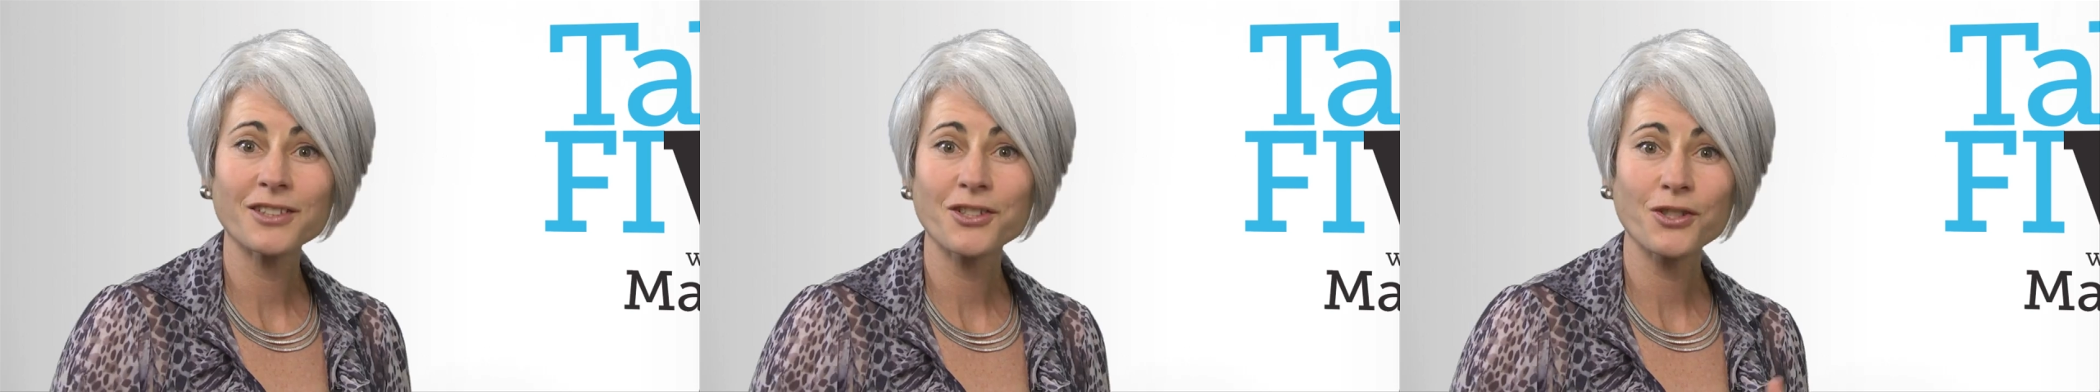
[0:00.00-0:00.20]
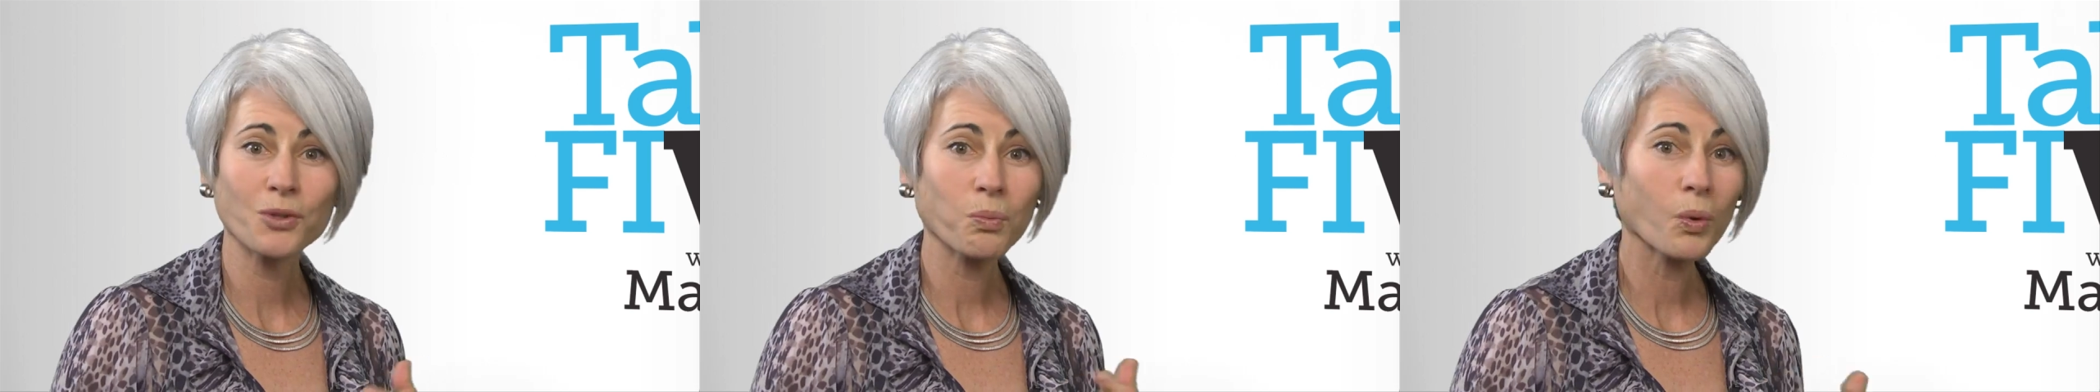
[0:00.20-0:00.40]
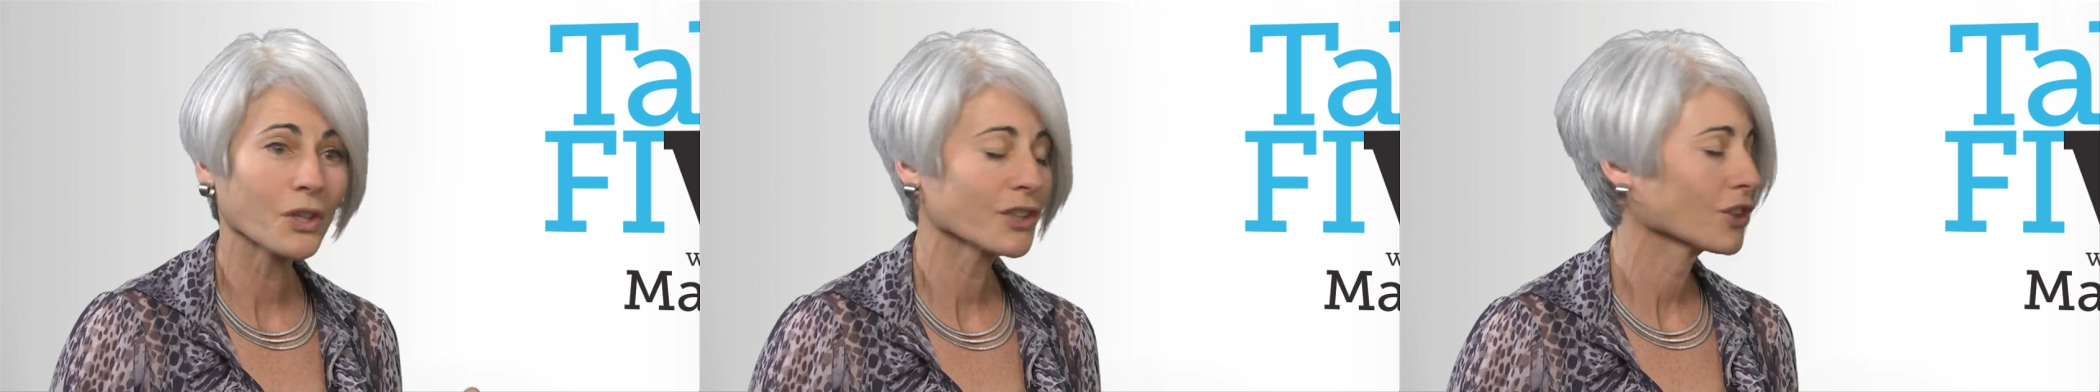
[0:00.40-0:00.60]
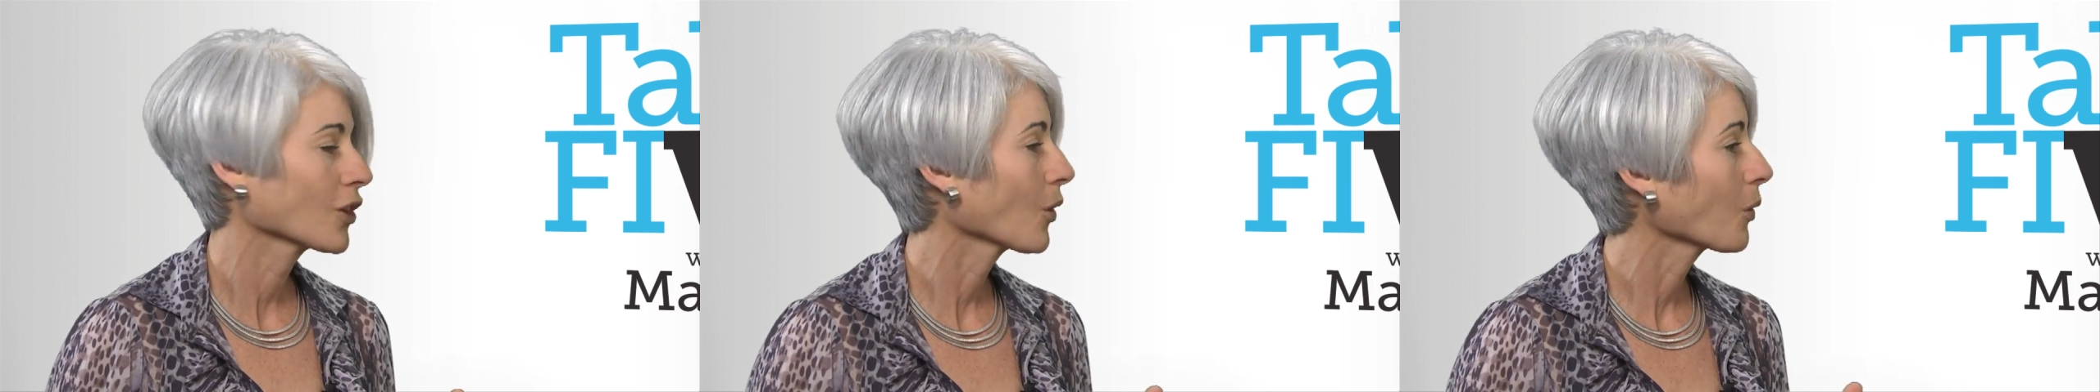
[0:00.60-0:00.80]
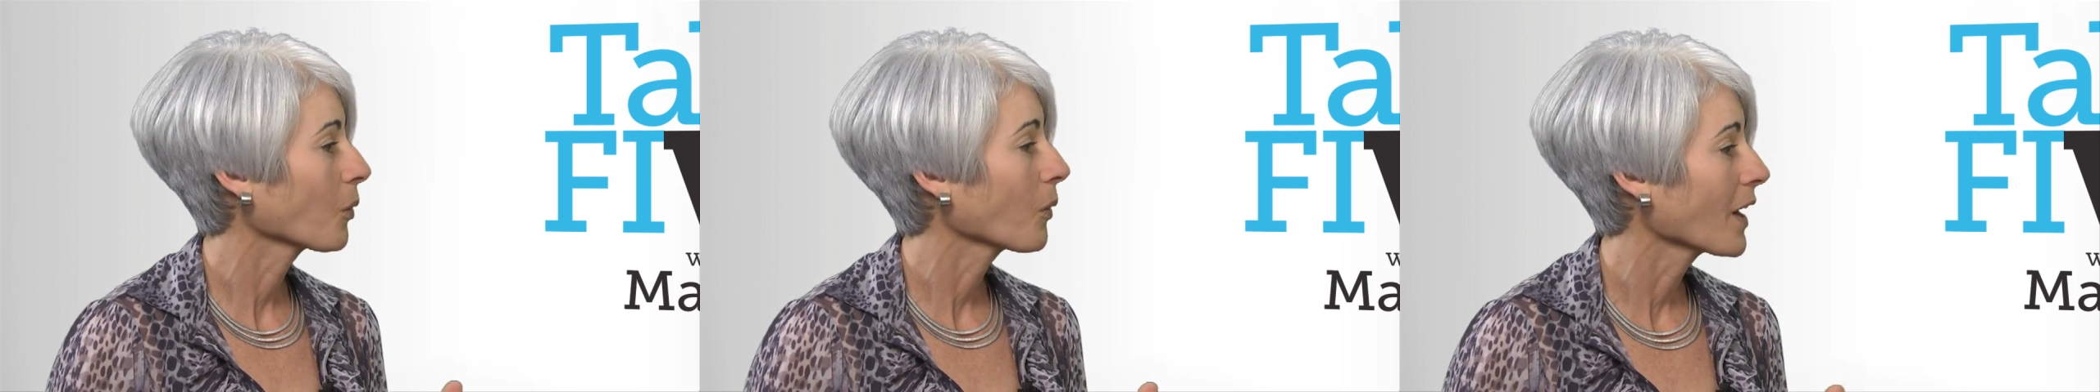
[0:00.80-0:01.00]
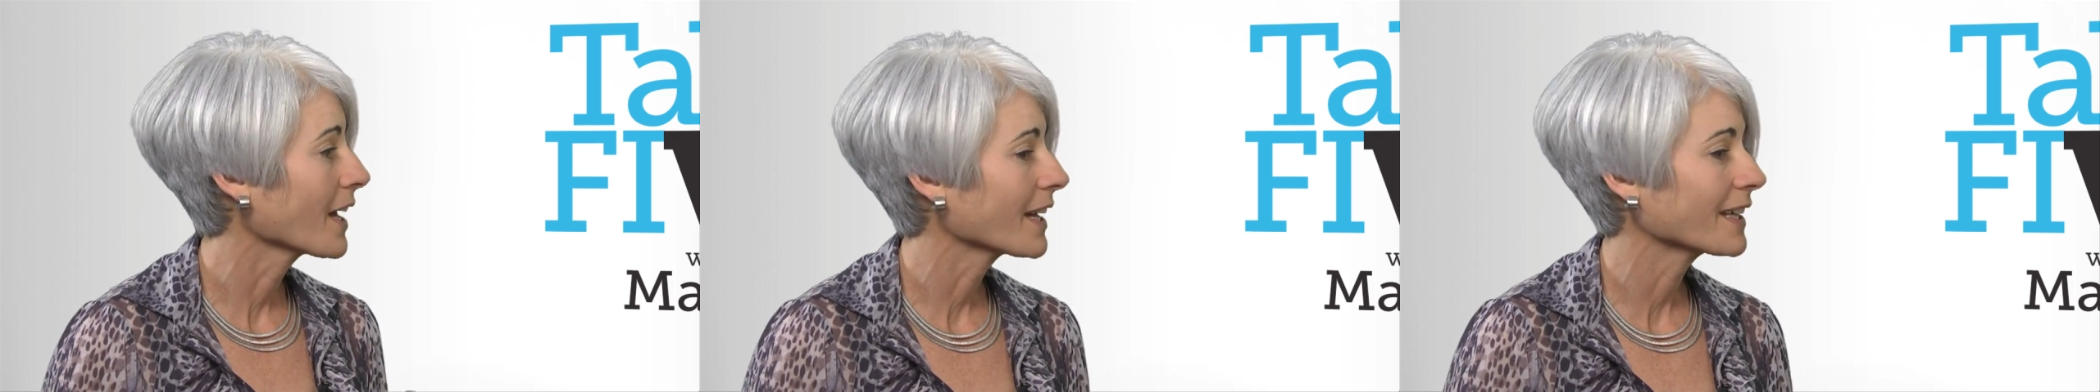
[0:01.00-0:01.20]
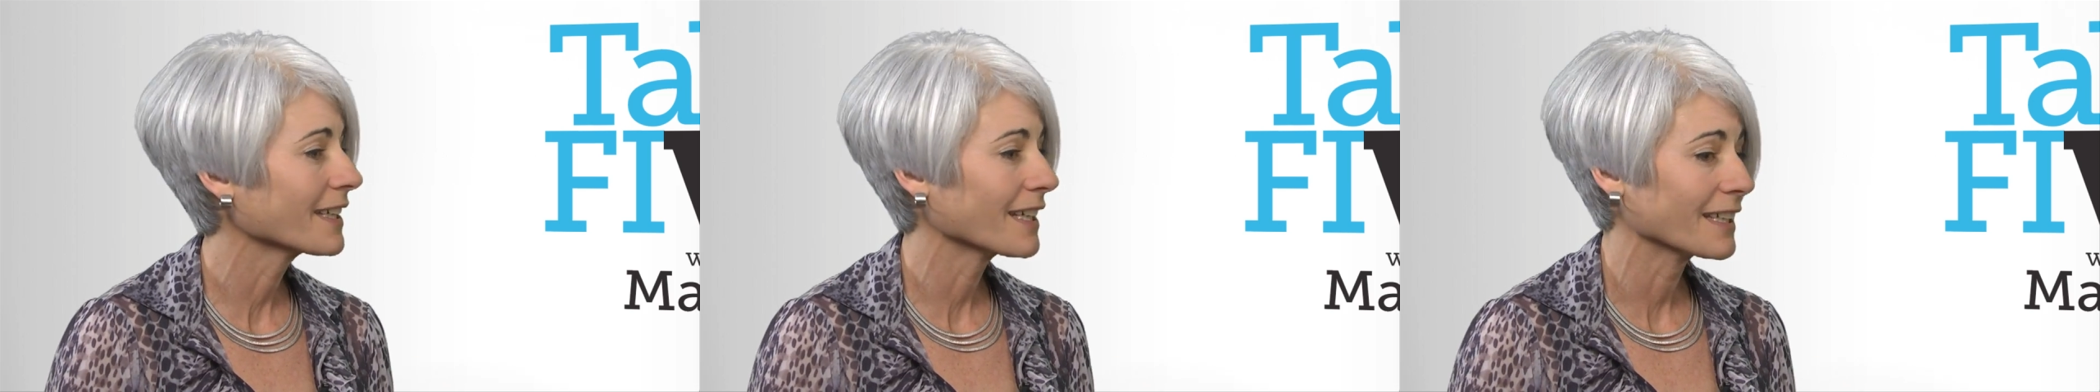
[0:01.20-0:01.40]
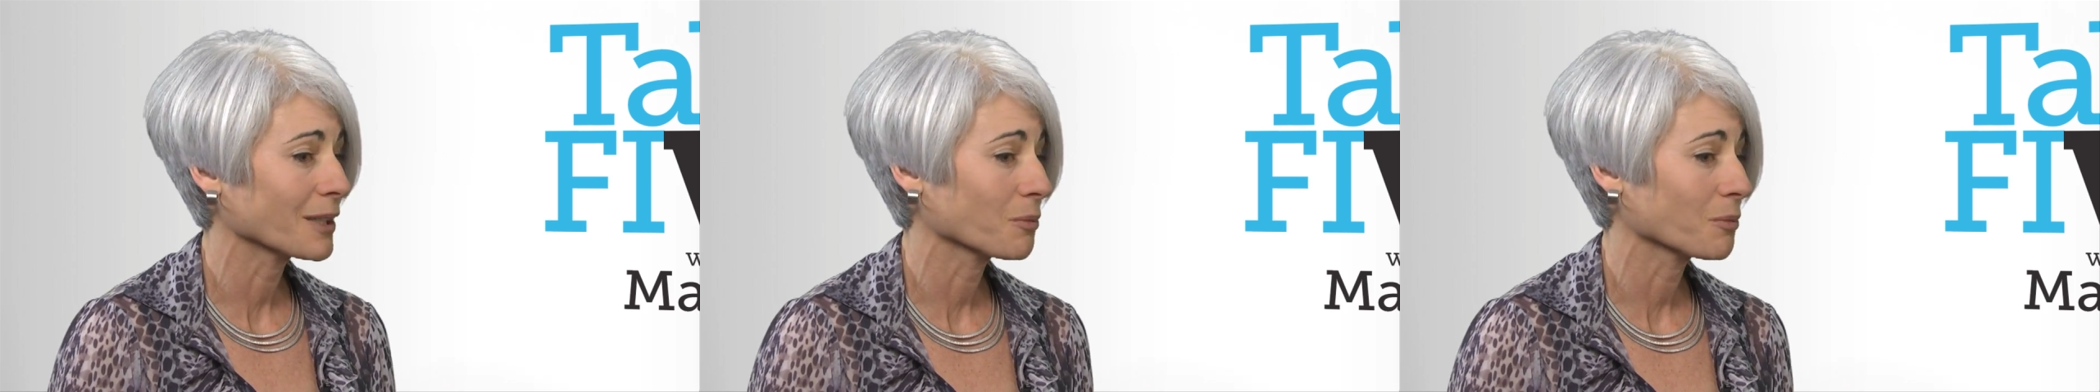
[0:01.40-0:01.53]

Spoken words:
It just wouldn't go away.